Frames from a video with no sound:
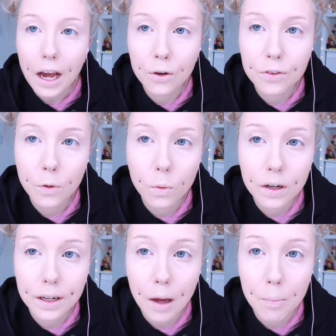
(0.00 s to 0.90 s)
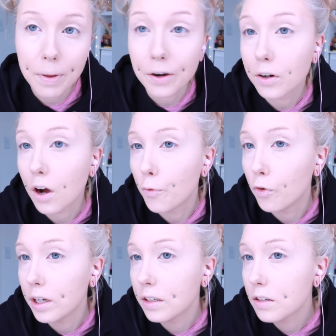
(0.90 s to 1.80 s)
I don't think we're gonna get better
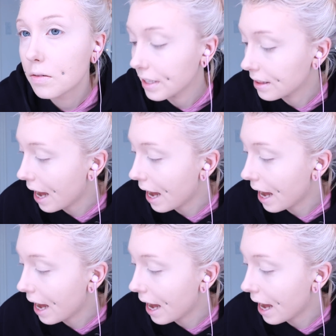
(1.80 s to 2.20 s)
coverage than